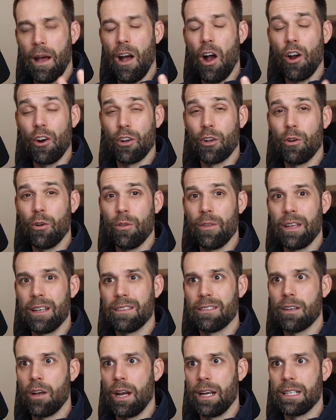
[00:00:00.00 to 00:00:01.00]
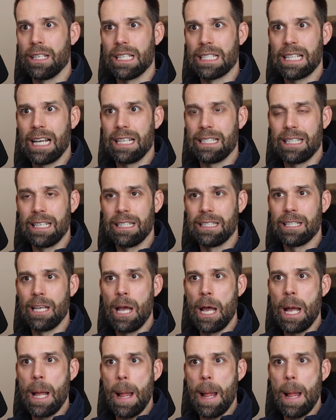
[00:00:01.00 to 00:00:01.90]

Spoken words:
article that kind of discusses,